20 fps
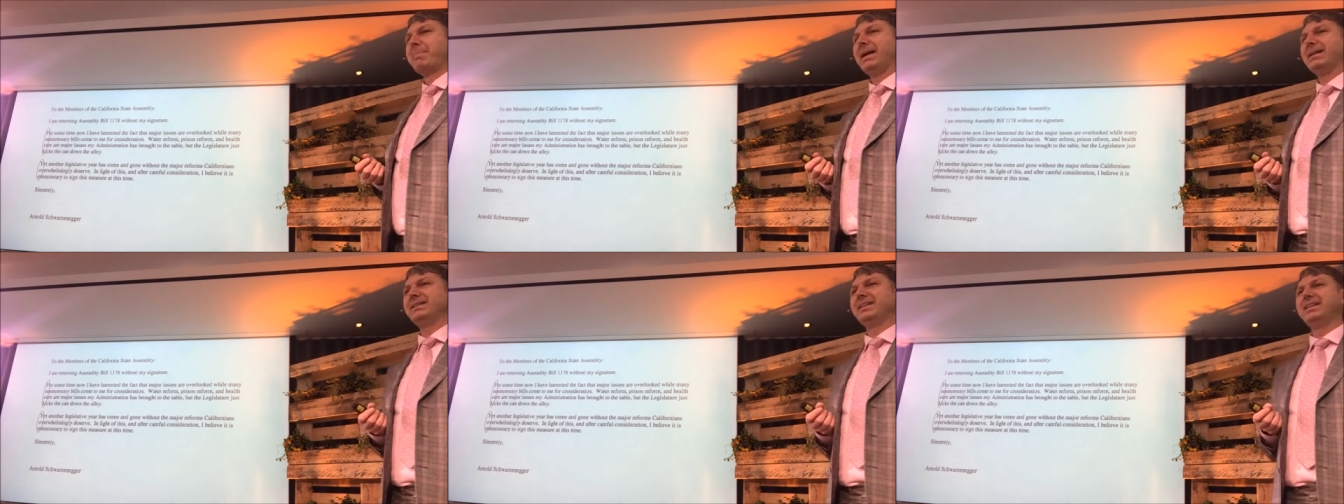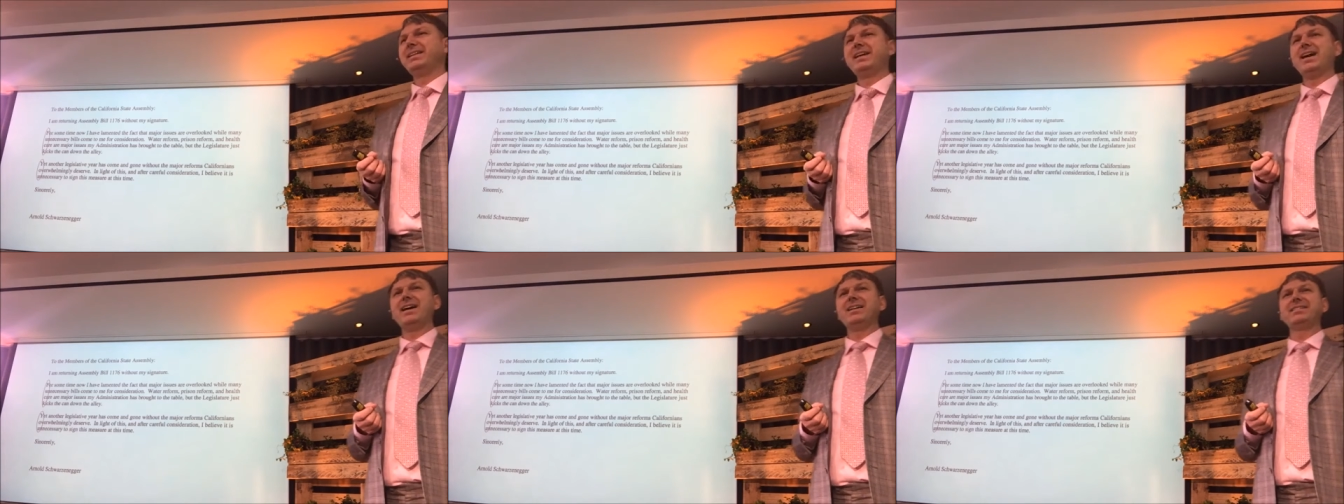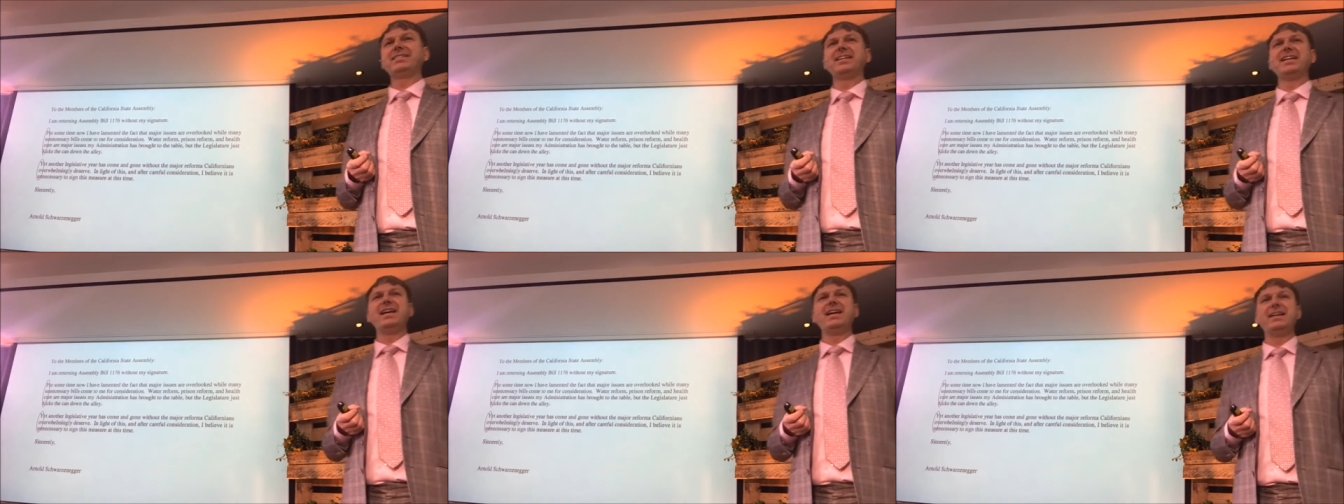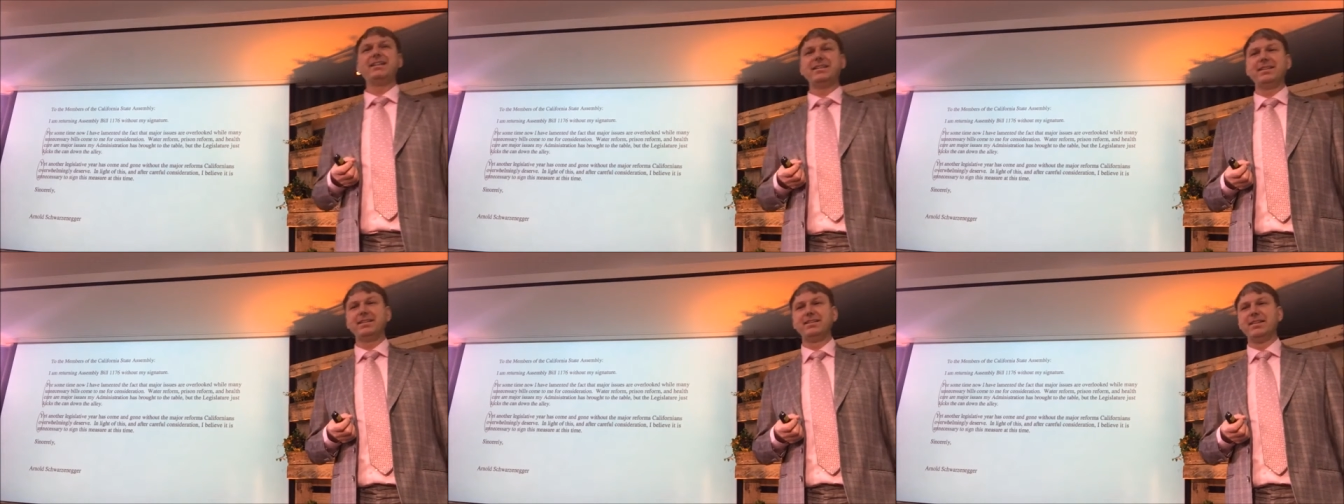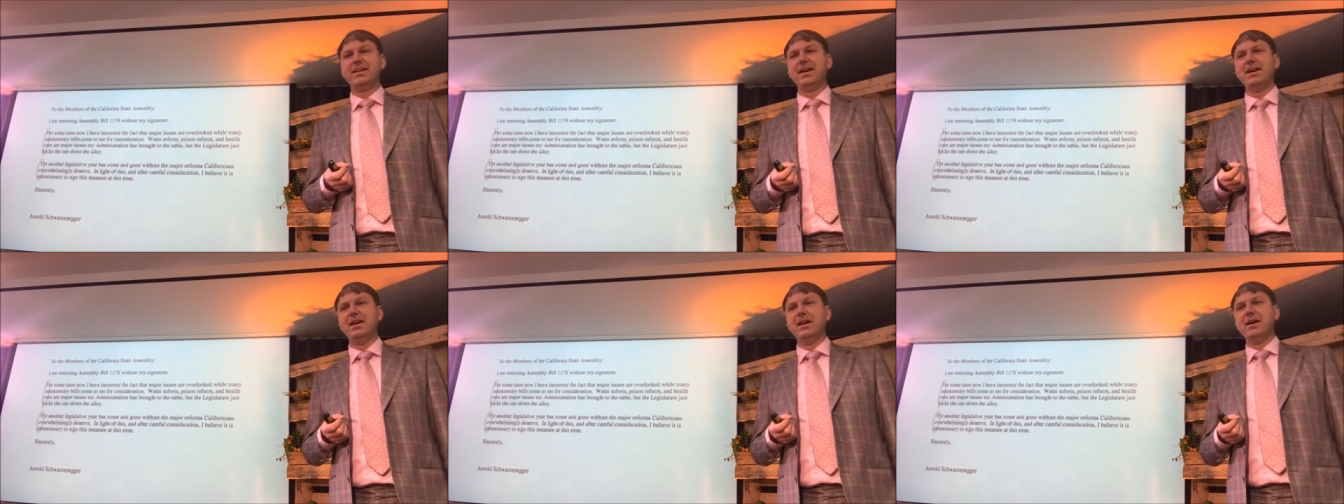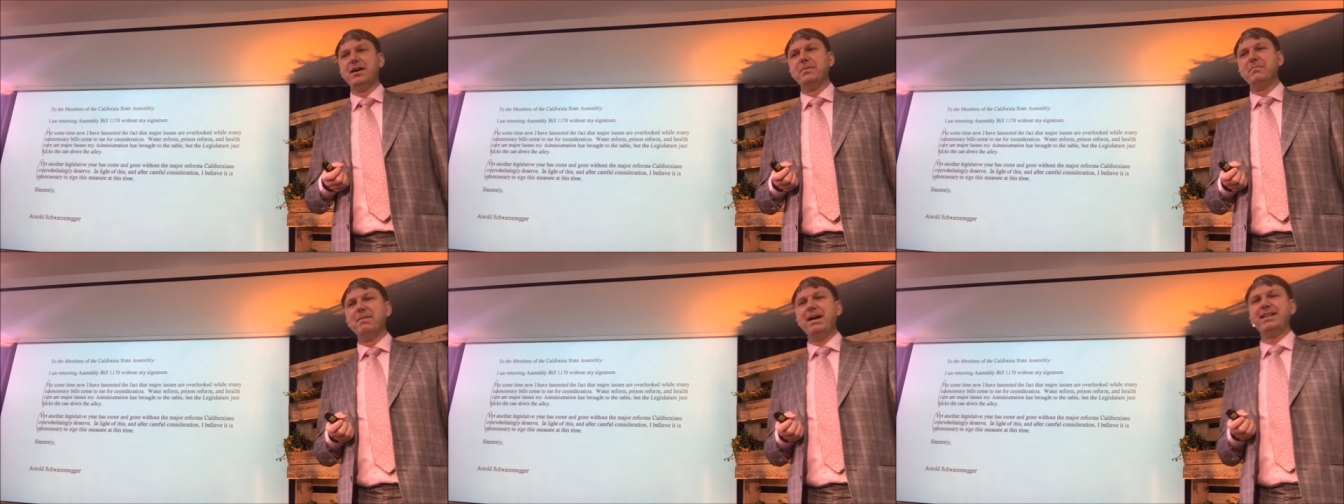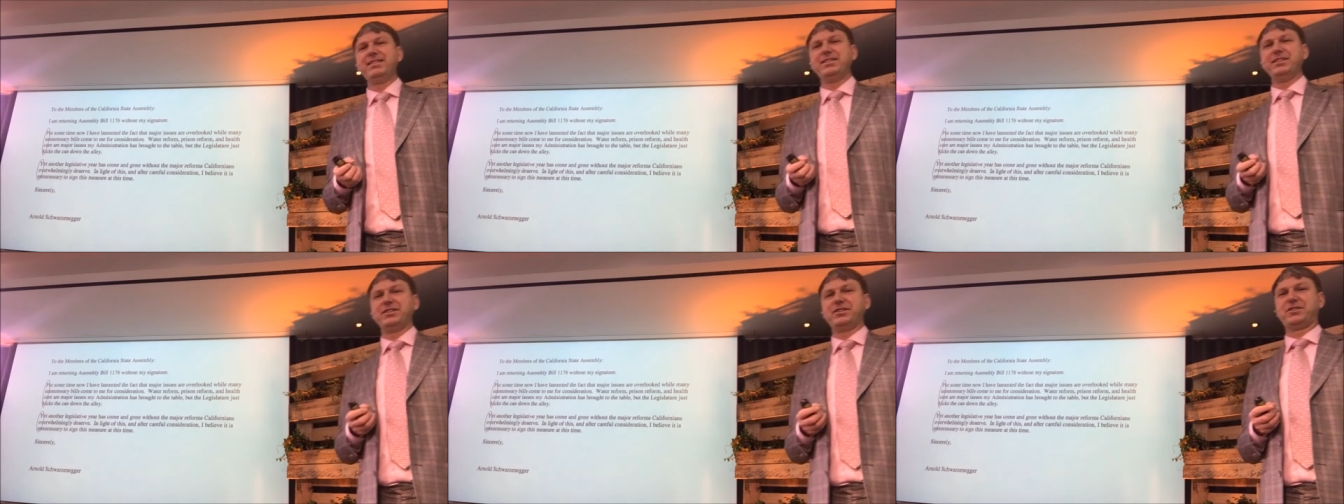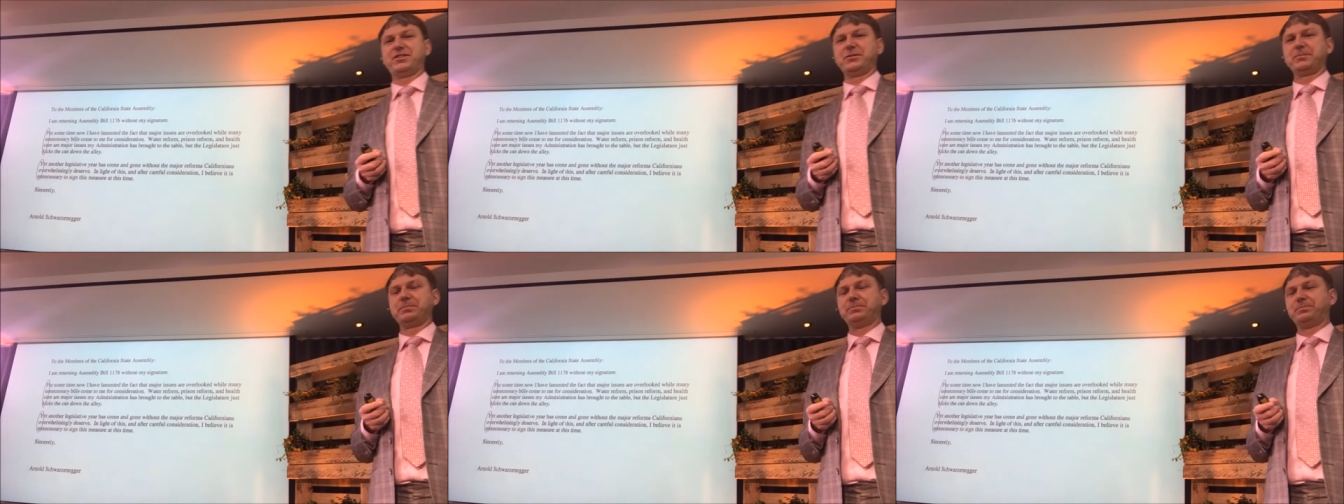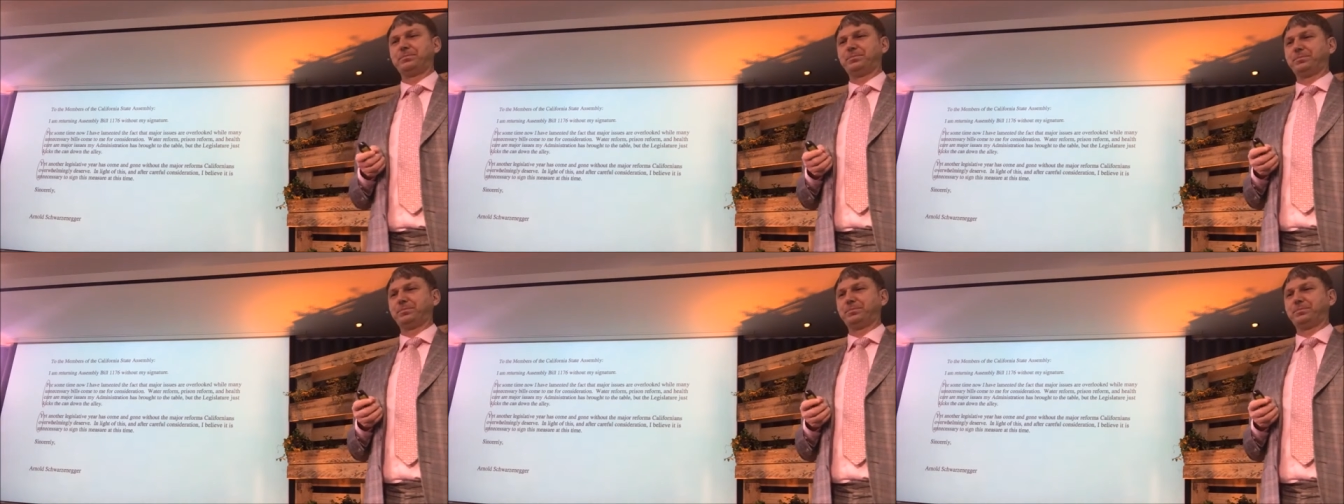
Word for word: then he has a hidden message.